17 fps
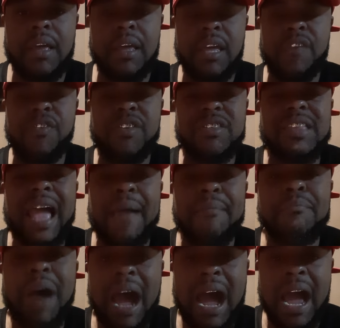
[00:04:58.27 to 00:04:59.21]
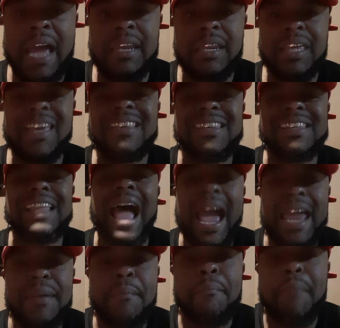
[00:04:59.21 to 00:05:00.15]
If it's not mine, it's
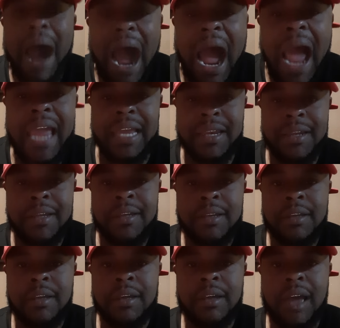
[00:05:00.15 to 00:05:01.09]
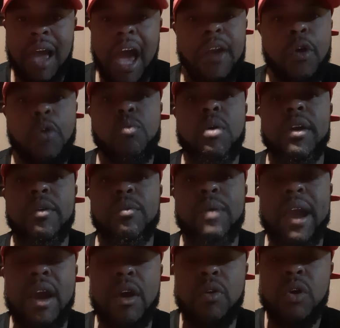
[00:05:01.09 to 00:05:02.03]
not mine. I don't run
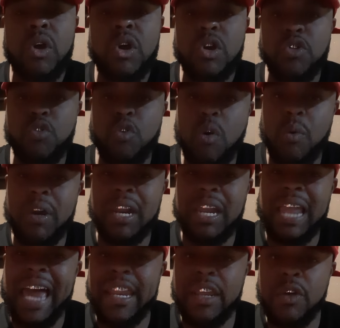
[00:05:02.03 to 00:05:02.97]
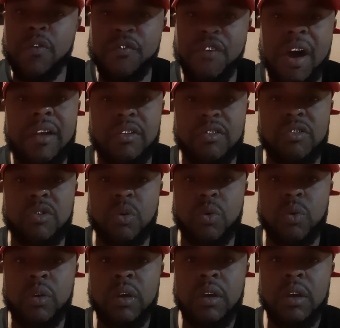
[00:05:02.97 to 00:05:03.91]
around doing what a lot of you fellas
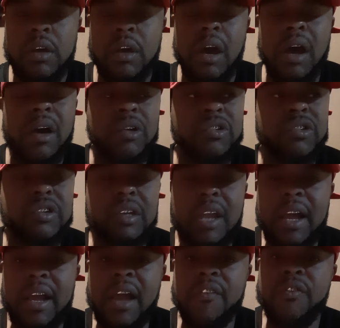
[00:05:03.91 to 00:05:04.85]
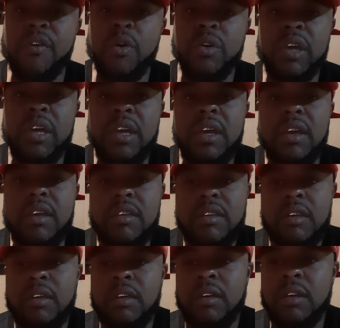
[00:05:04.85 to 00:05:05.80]
do. Oh shit, I got four
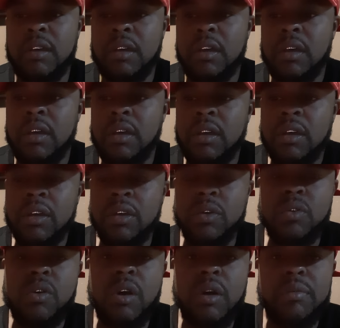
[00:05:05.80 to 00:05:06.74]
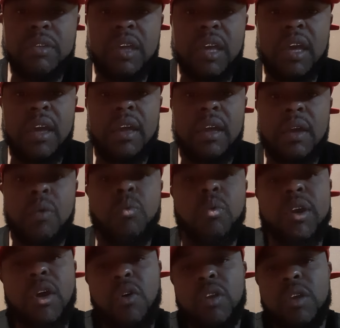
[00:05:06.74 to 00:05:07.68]
kids. You know what I'm saying?
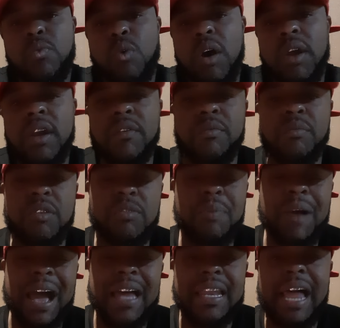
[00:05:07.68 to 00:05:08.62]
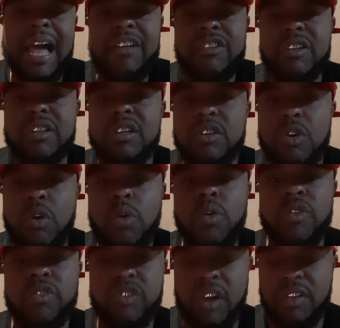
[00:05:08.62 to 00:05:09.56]
When only one of them is biologically
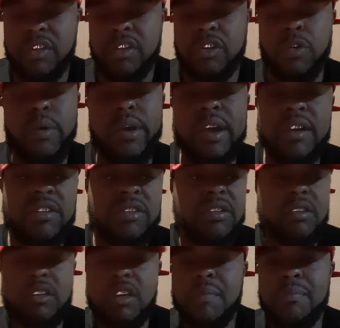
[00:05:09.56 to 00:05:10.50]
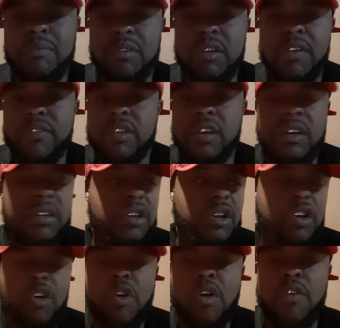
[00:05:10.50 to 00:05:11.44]
yours, the other three is your your your,
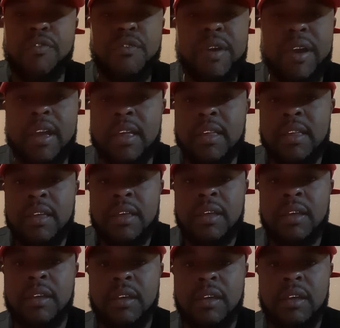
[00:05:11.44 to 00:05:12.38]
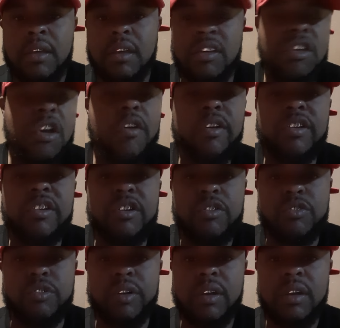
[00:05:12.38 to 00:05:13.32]
your girlfriend's. It's her
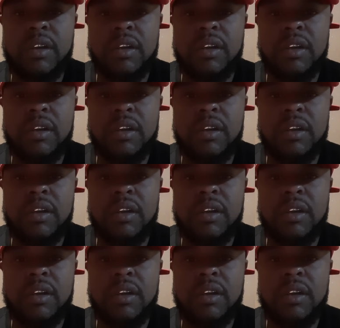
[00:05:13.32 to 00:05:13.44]
children.